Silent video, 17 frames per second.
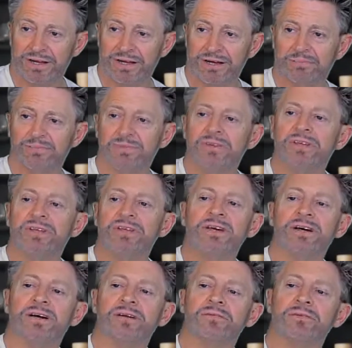
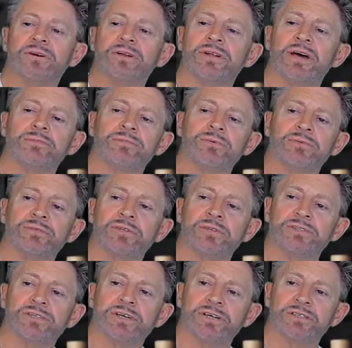Yeah, I'm quite happy with
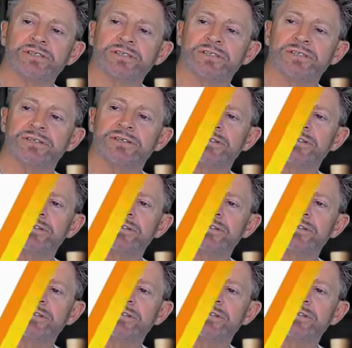this actually.